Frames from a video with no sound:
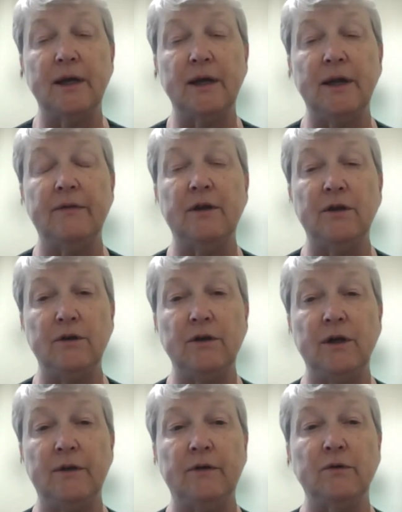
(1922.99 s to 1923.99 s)
in the
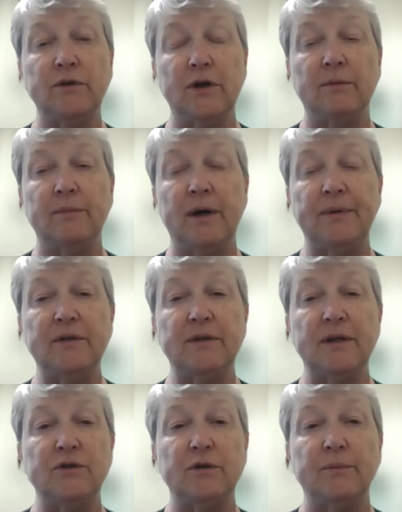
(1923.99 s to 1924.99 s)
in those young puppies.
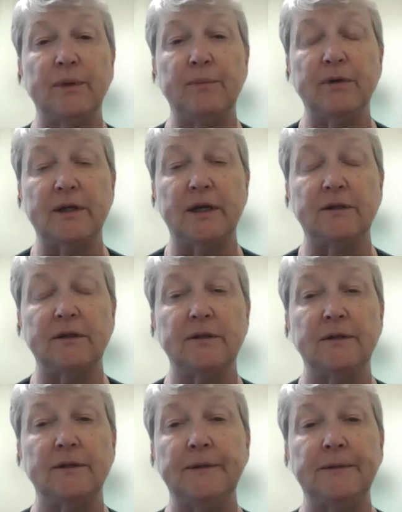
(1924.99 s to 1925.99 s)
They should be protected.